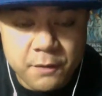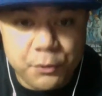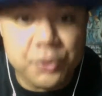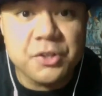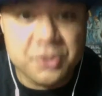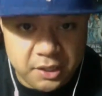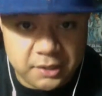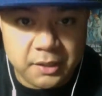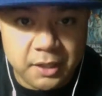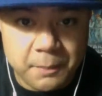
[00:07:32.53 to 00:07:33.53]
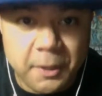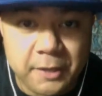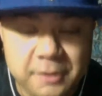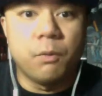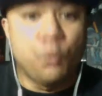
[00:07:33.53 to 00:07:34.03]
for the second game,
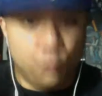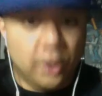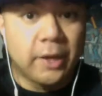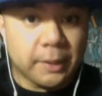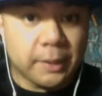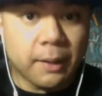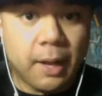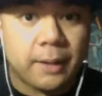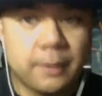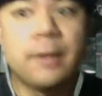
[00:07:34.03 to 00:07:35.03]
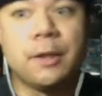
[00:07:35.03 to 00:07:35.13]
hence running clock.